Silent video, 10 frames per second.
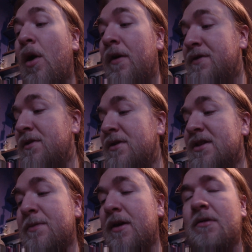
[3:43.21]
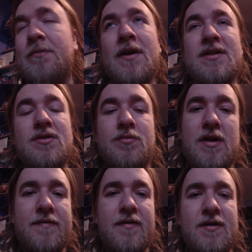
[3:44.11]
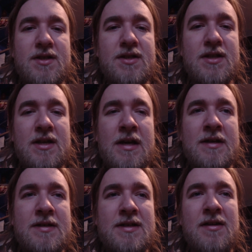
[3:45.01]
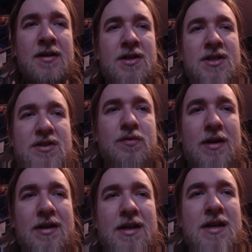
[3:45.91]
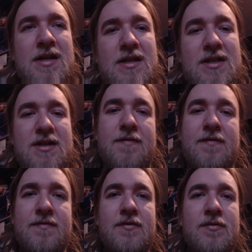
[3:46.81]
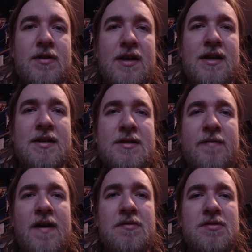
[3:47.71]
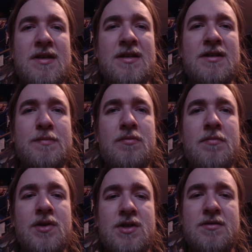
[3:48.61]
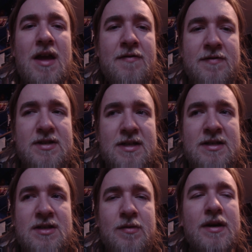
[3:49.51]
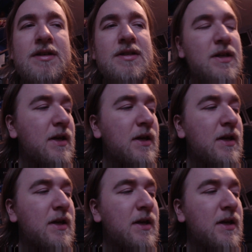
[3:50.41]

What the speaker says: I've tuned this to my own personal preference, so that I can just quickly shift through the gears without needing to put much effort into it.